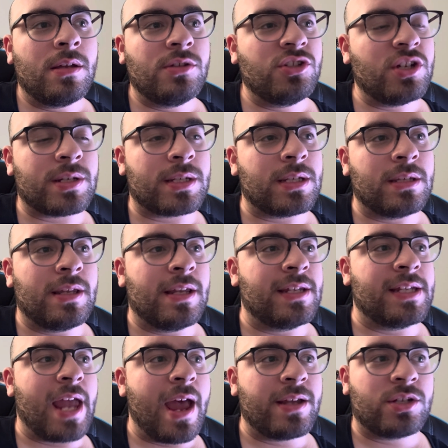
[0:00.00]
just
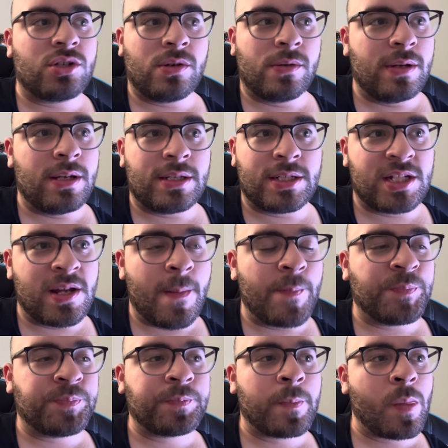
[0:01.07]
disastrous,
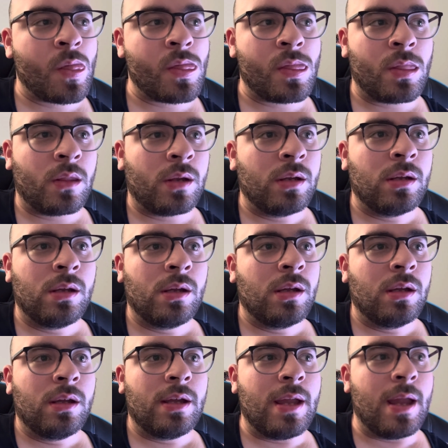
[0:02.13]

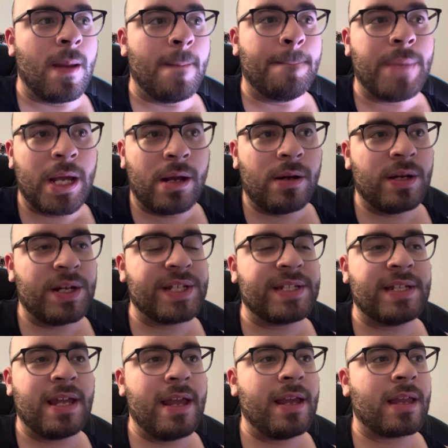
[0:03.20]

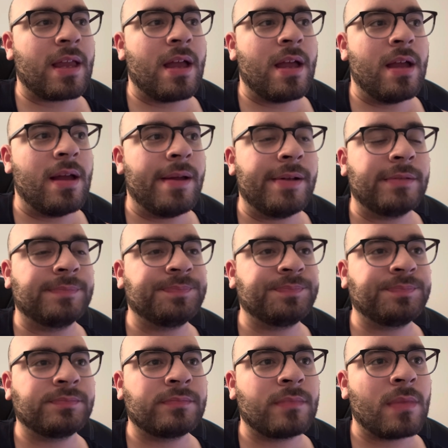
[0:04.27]
embarrassing,
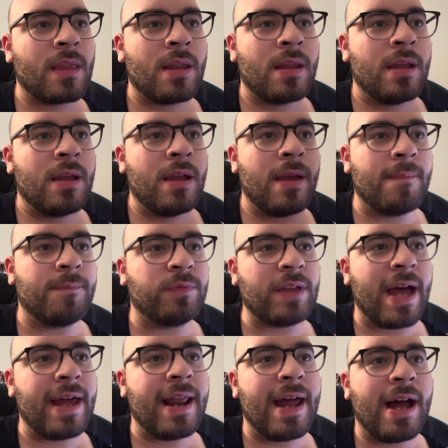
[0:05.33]

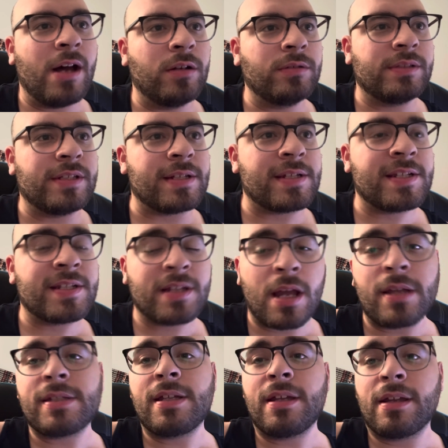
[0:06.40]
flat out
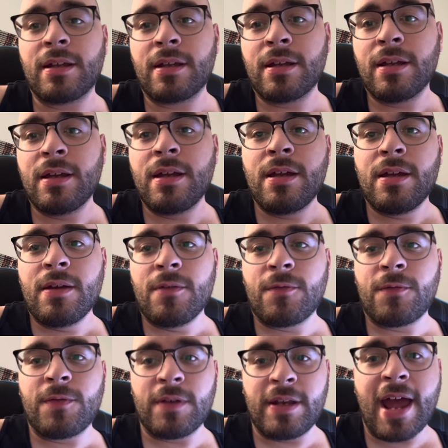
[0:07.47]
disgusting
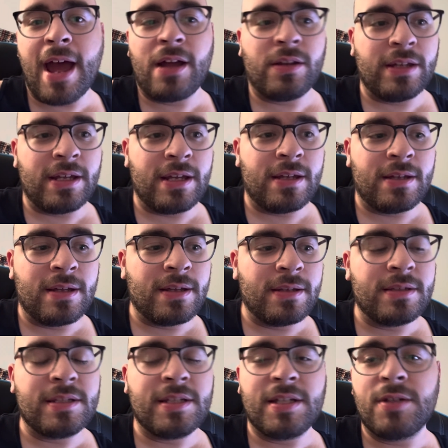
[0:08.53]
finale
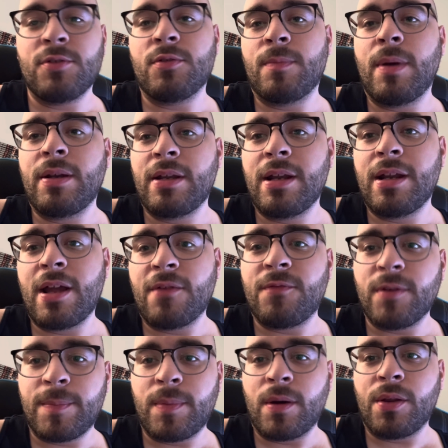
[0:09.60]
to Monday Night
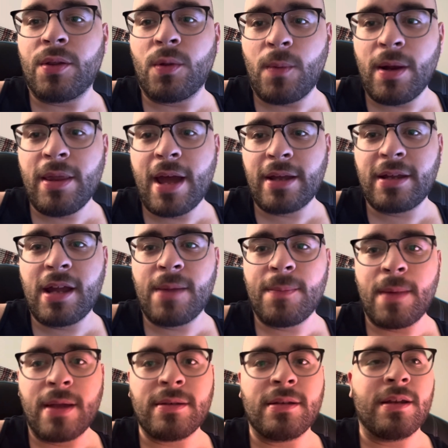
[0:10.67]
Football, the way that
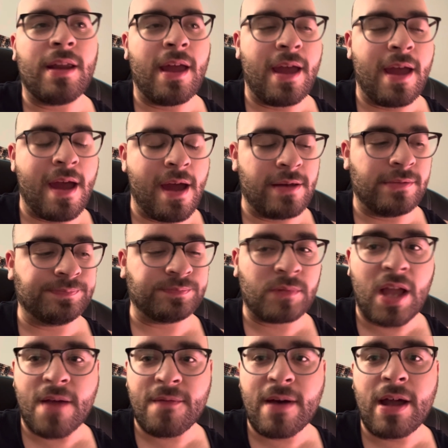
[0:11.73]
game ended. And
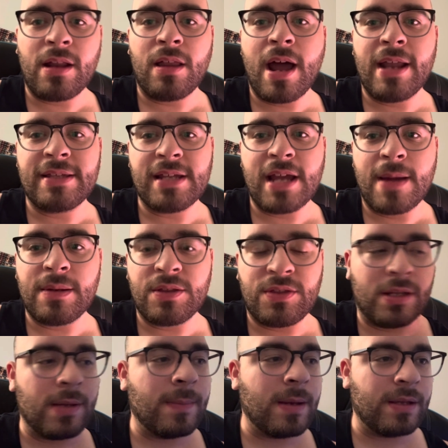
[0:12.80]
I've had a lot of time to
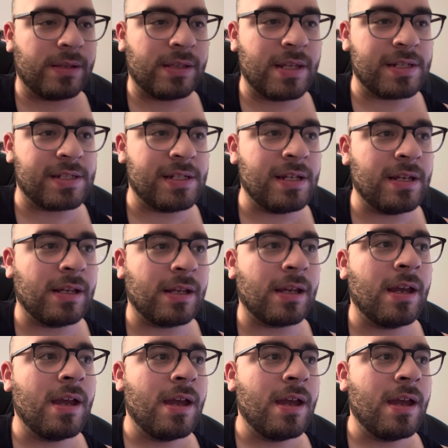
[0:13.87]
think about this, seeing